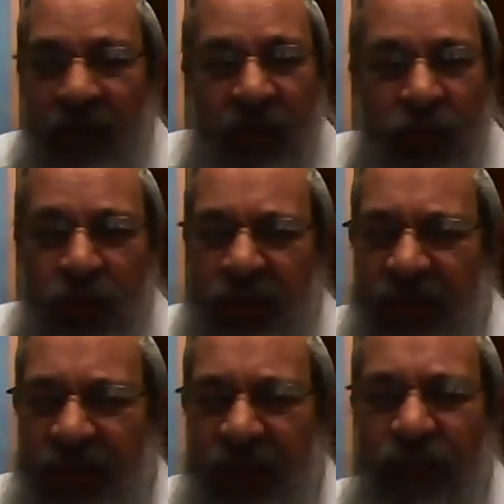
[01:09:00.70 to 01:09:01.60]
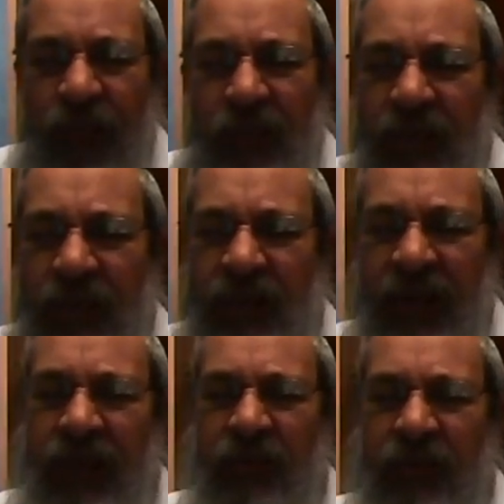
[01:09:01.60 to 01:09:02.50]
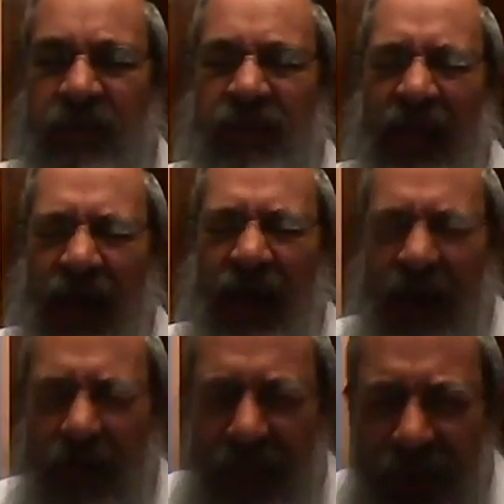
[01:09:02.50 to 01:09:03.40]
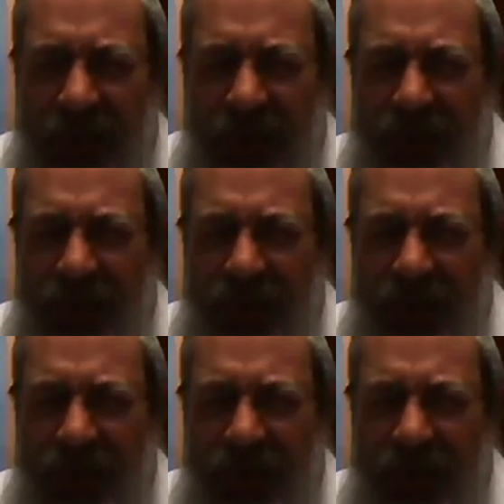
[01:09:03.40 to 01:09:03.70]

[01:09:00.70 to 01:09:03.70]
You see from his letters how much he